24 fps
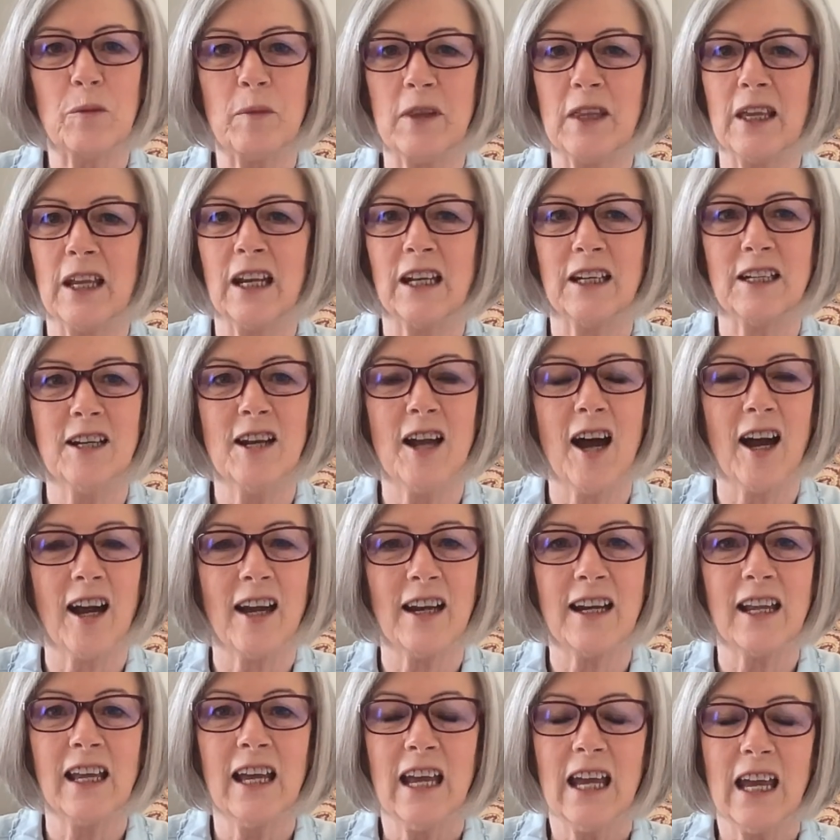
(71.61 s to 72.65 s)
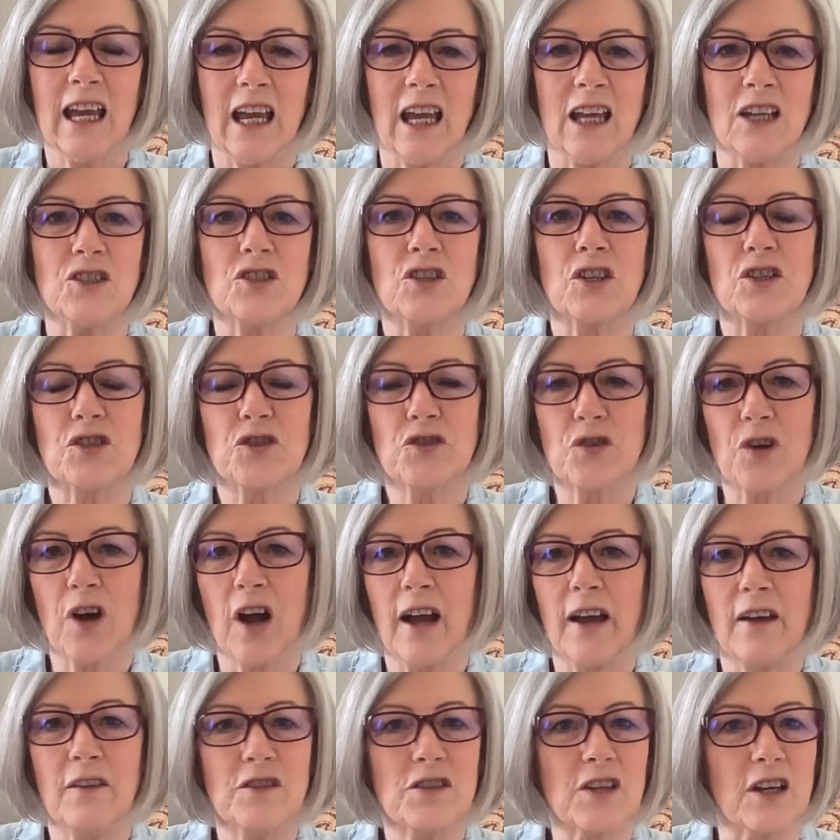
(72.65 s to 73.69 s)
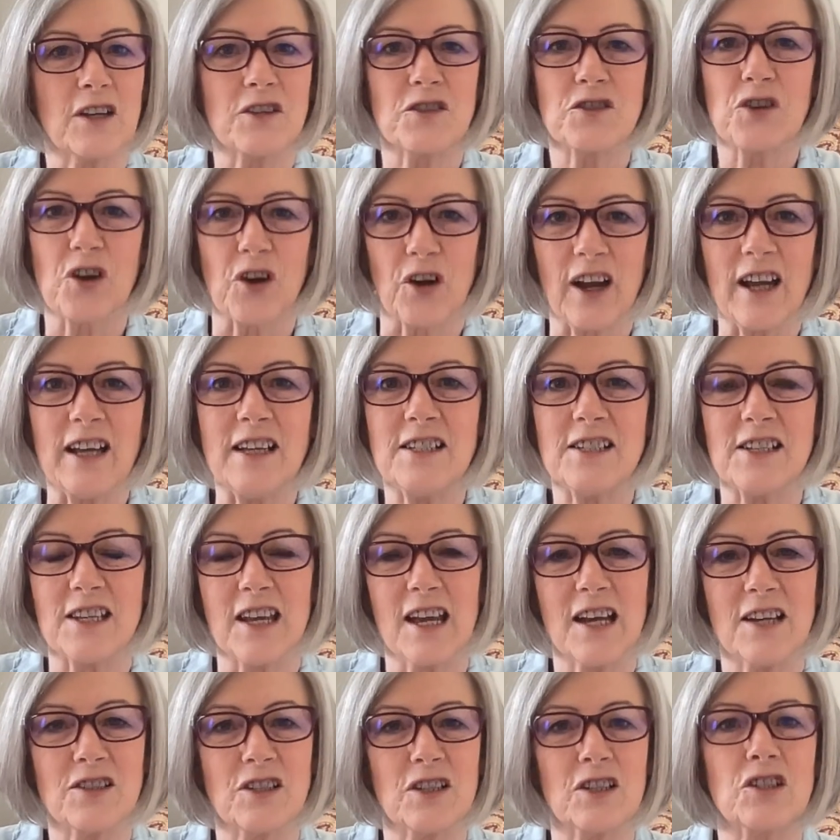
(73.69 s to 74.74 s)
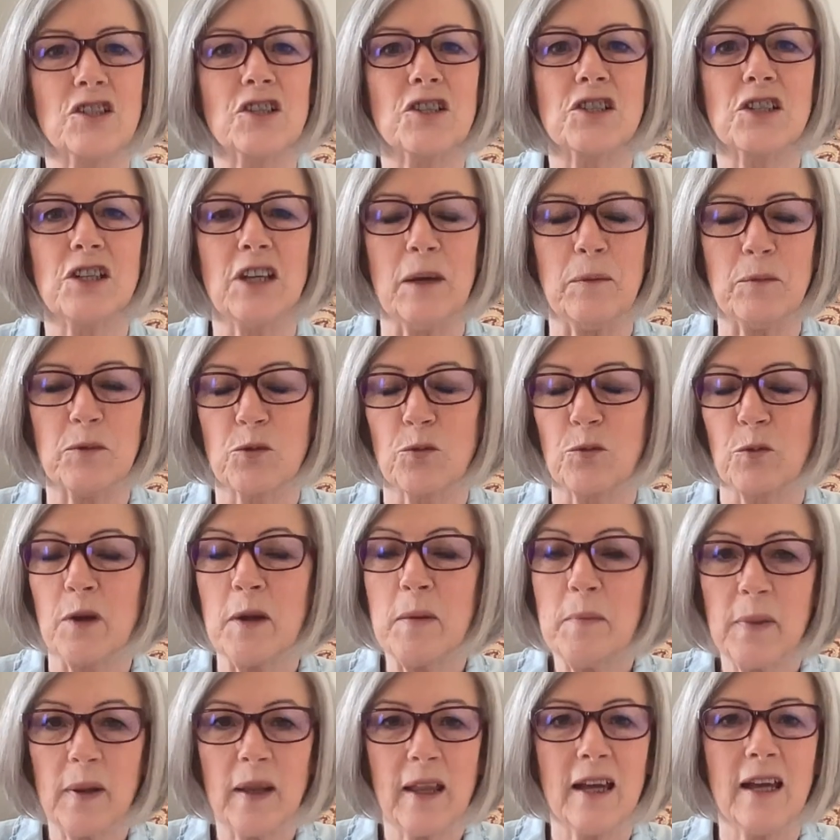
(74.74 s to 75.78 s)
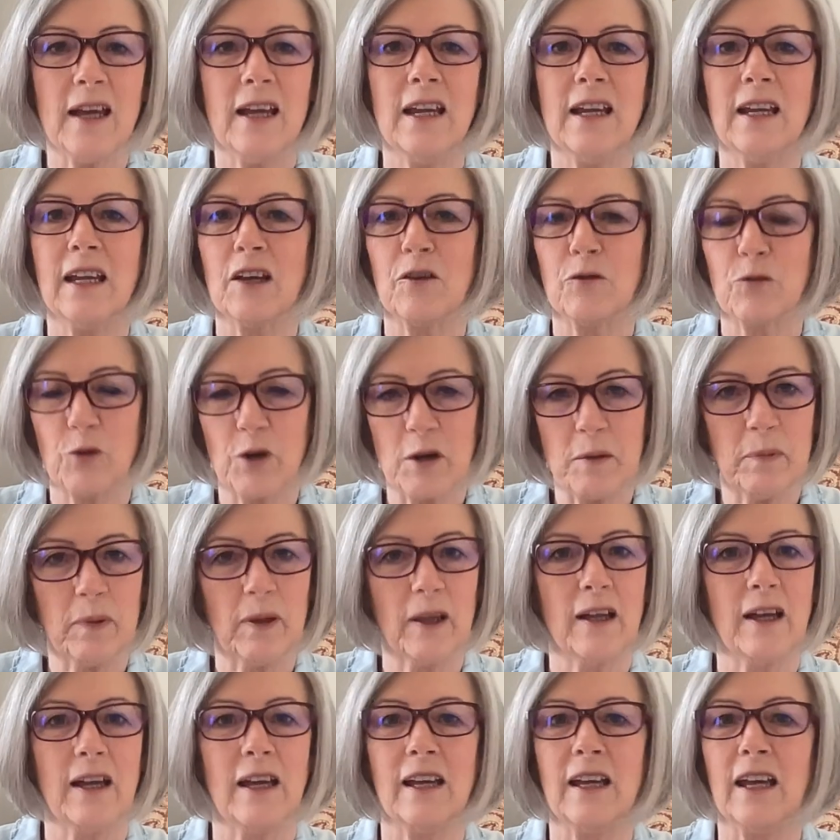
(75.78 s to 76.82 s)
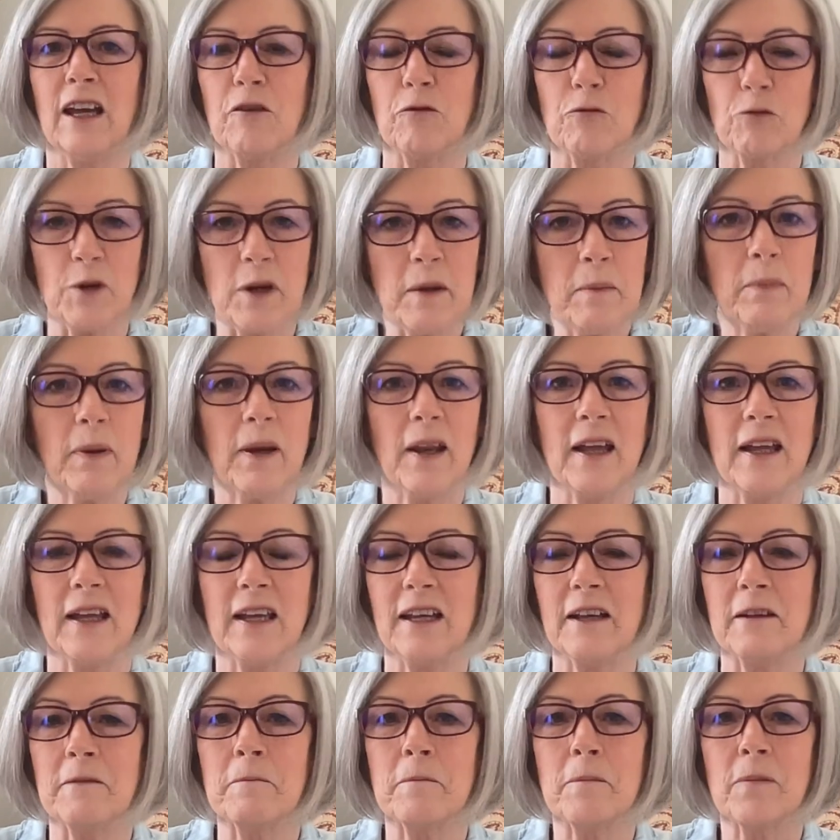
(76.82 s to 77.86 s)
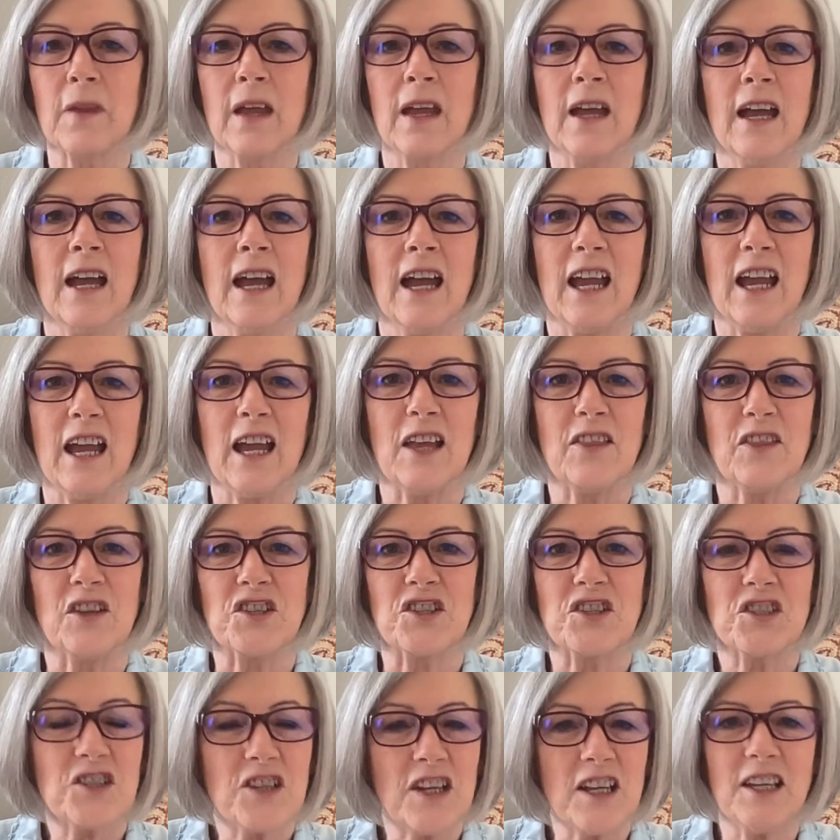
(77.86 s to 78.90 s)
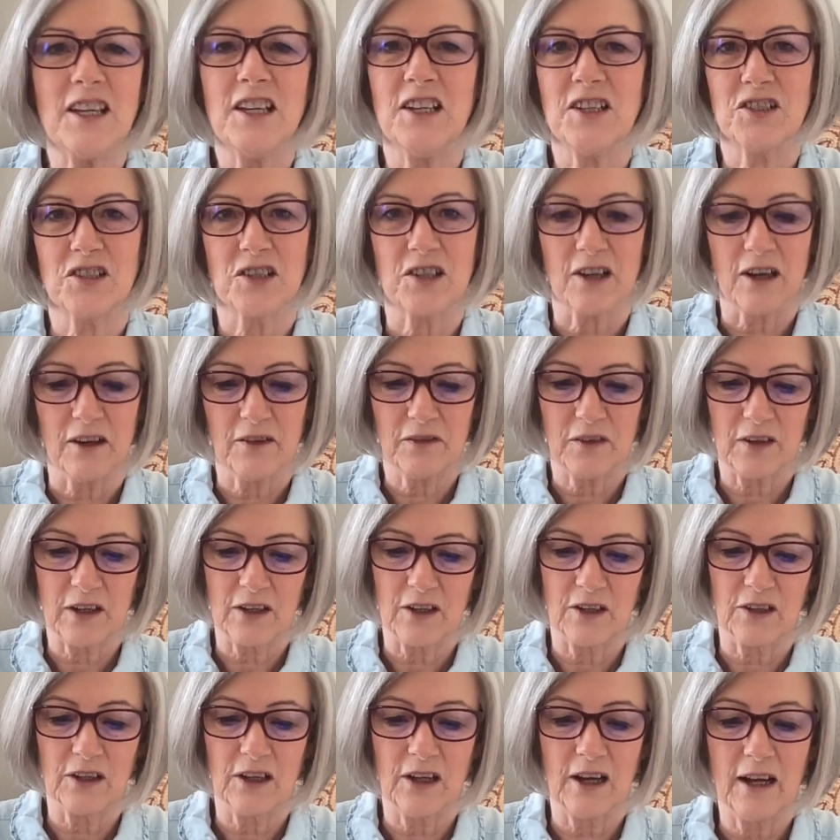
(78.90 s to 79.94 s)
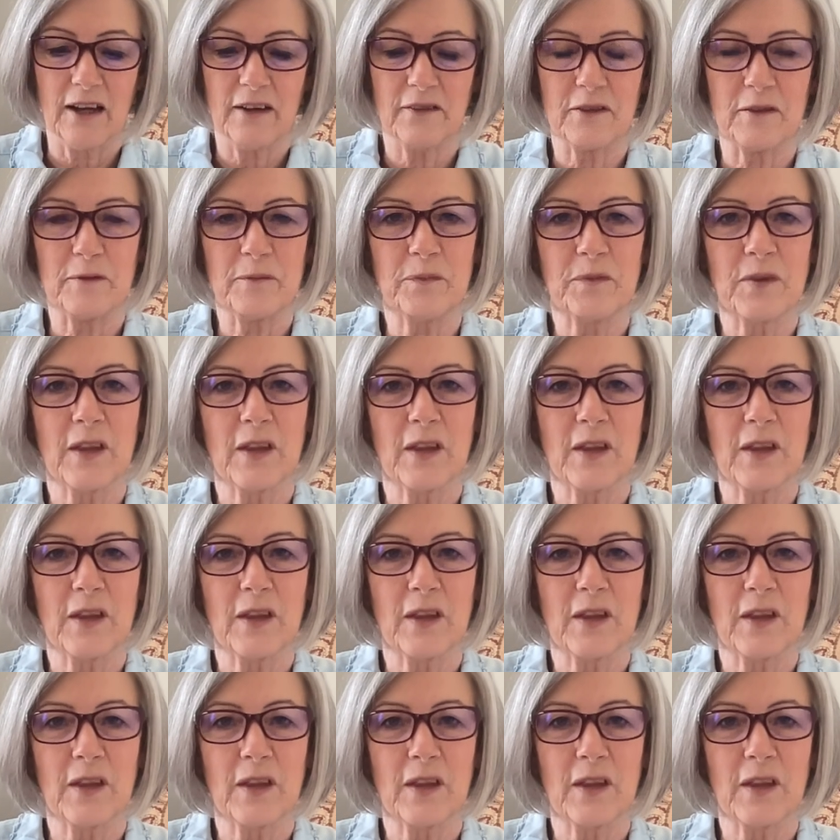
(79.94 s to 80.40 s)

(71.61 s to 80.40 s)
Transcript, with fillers: And then at night, it just drives us crazy as it just keeps replaying and replaying and replaying the stinky stuff in our life.